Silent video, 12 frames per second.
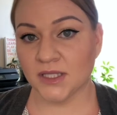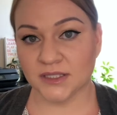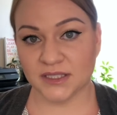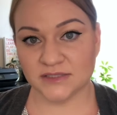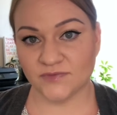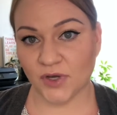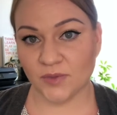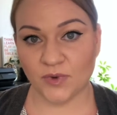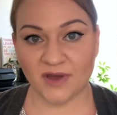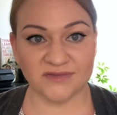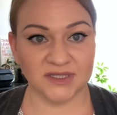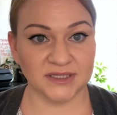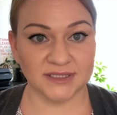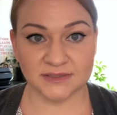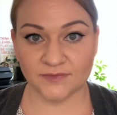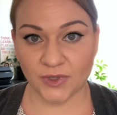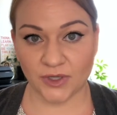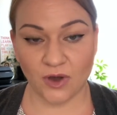that's very prevalent, that's
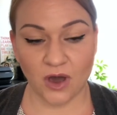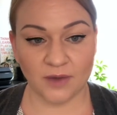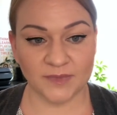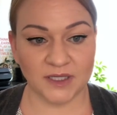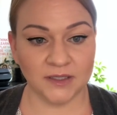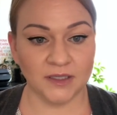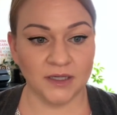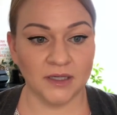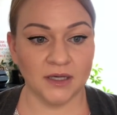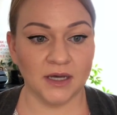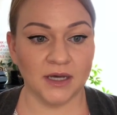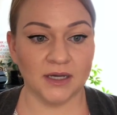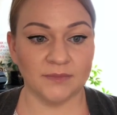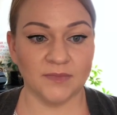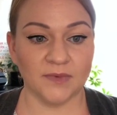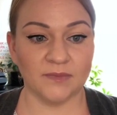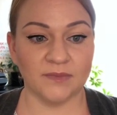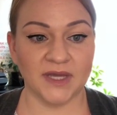very common.
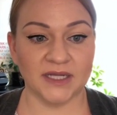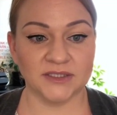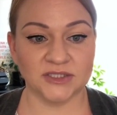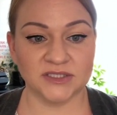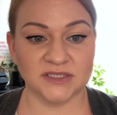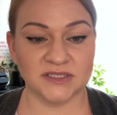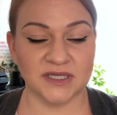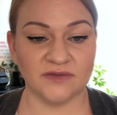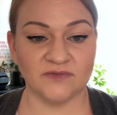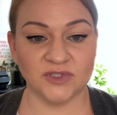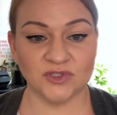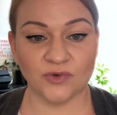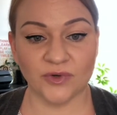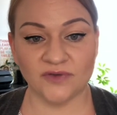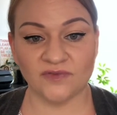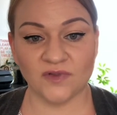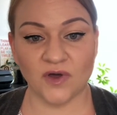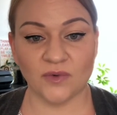Manages inventory
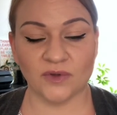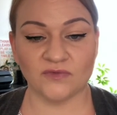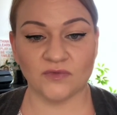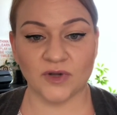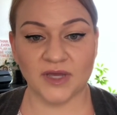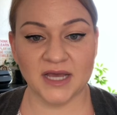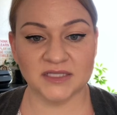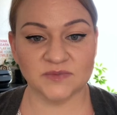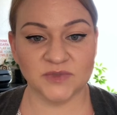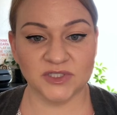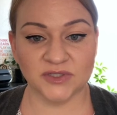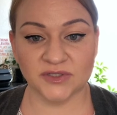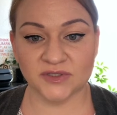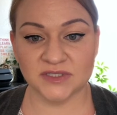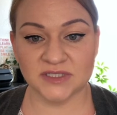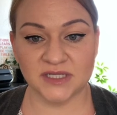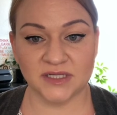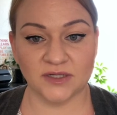flow and forecast materials
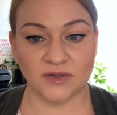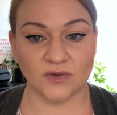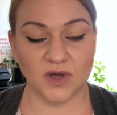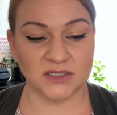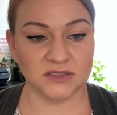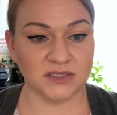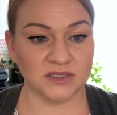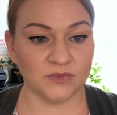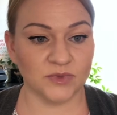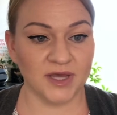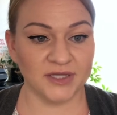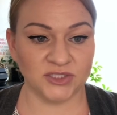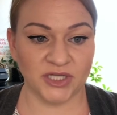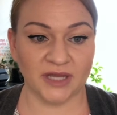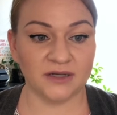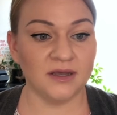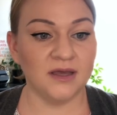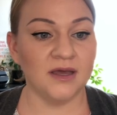needed across the supply chain.
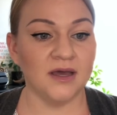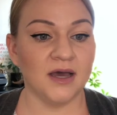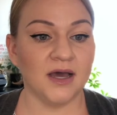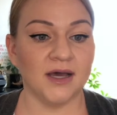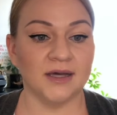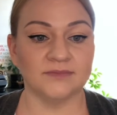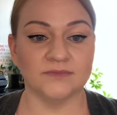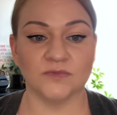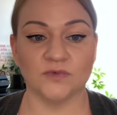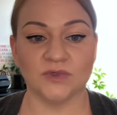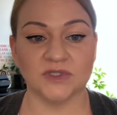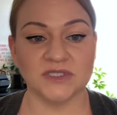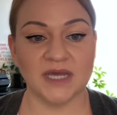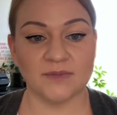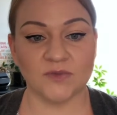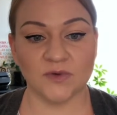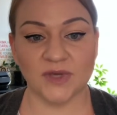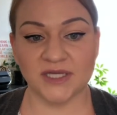Real-time
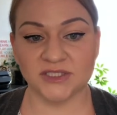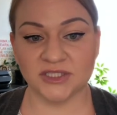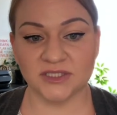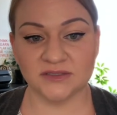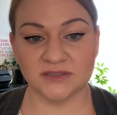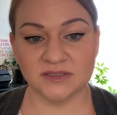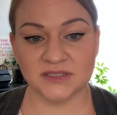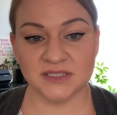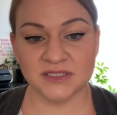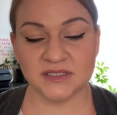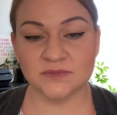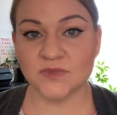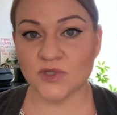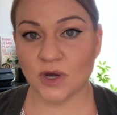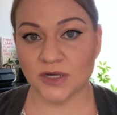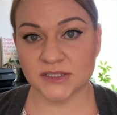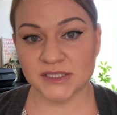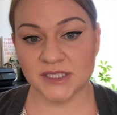location systems,
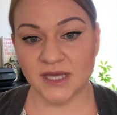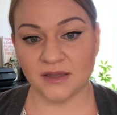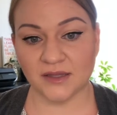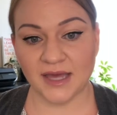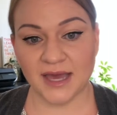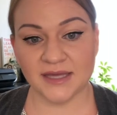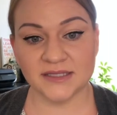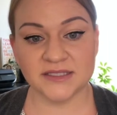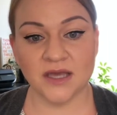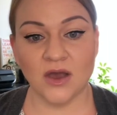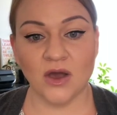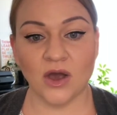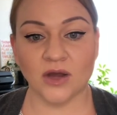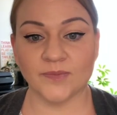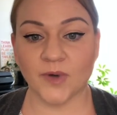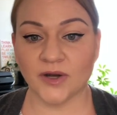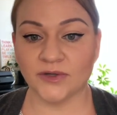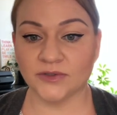RTLS, are
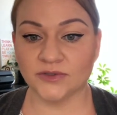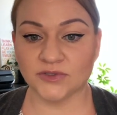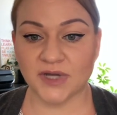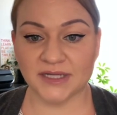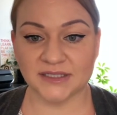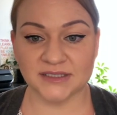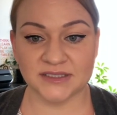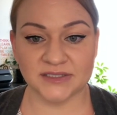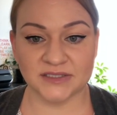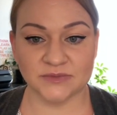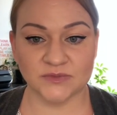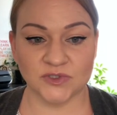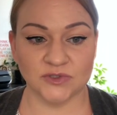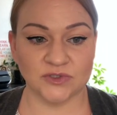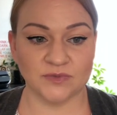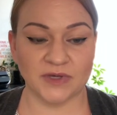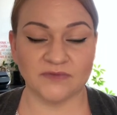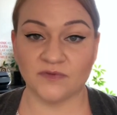barcode tracking systems used
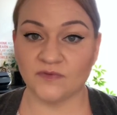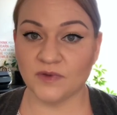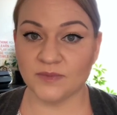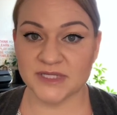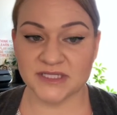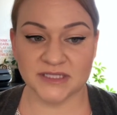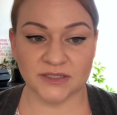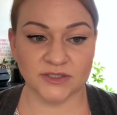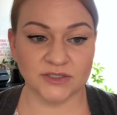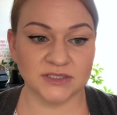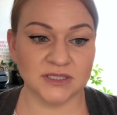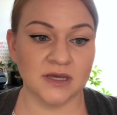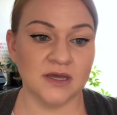by fulfillment centers.